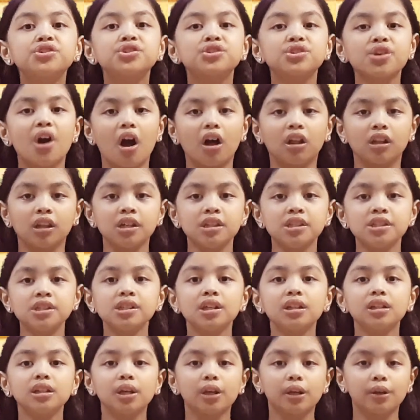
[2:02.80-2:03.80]
solid
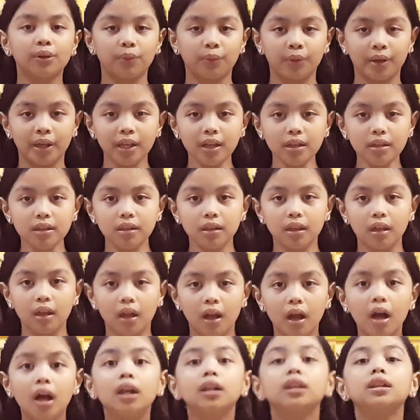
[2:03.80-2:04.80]
to liquid,
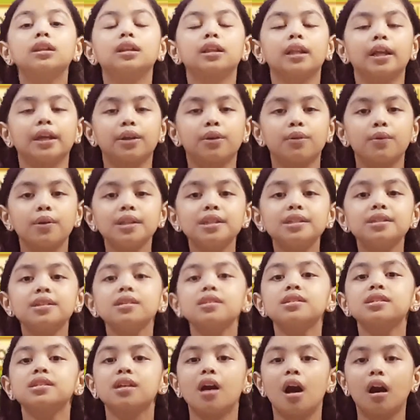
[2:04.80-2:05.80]
liquid
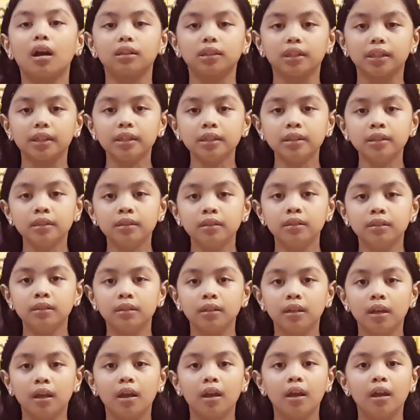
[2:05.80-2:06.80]
to solid,
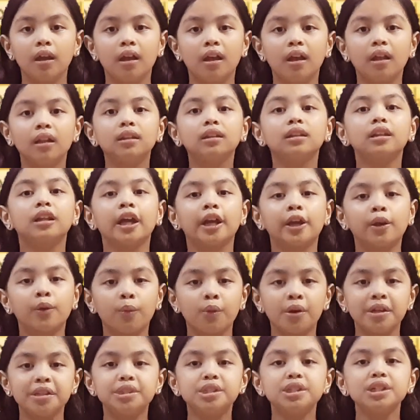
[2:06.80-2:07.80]

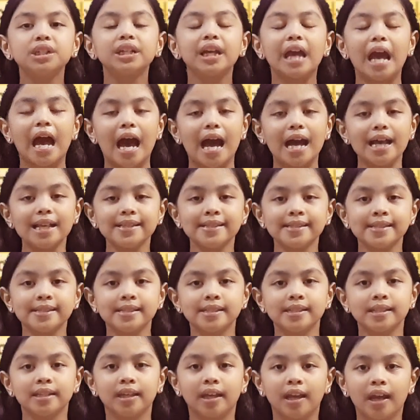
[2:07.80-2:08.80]
liquid to gas,
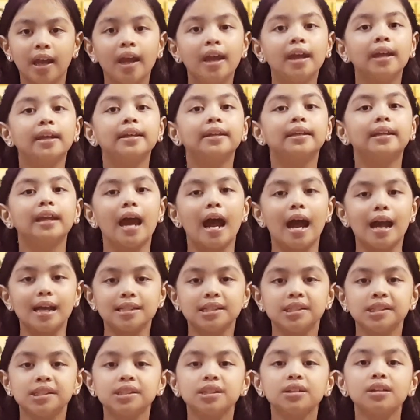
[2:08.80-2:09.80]

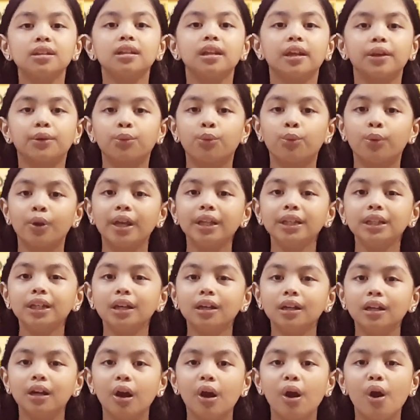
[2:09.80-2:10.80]
gas to liquid,
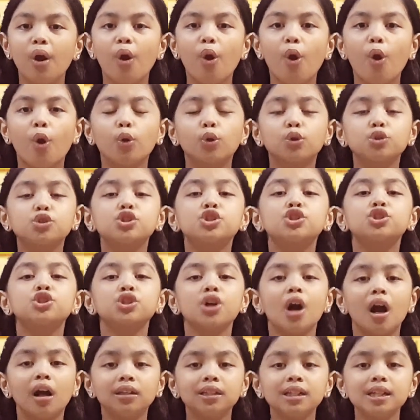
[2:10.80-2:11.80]
or
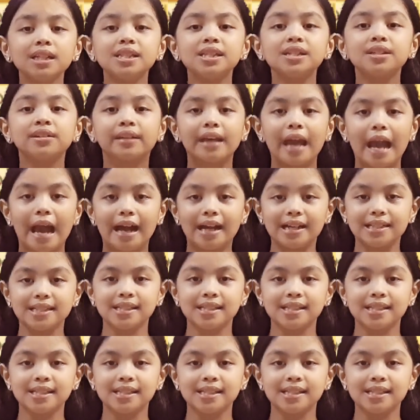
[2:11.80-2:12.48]
solid to gas.